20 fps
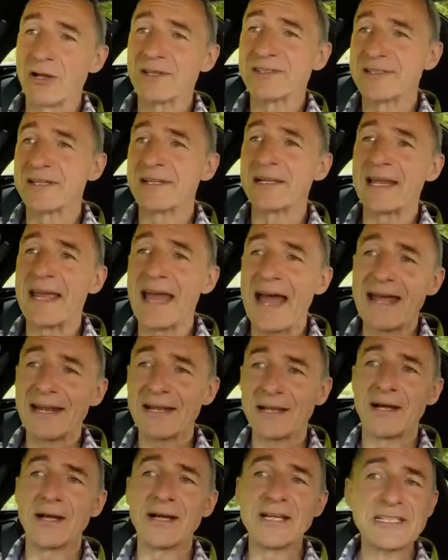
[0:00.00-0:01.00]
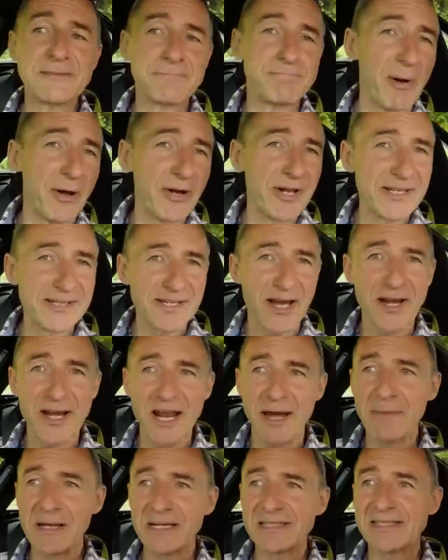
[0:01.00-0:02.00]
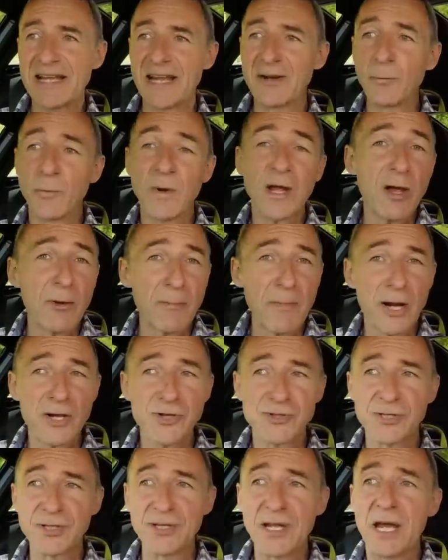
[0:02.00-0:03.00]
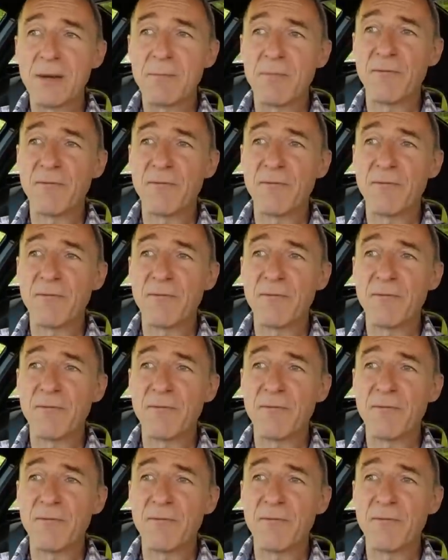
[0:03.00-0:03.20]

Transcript: constantly analyse body dynamics and wheel motion motion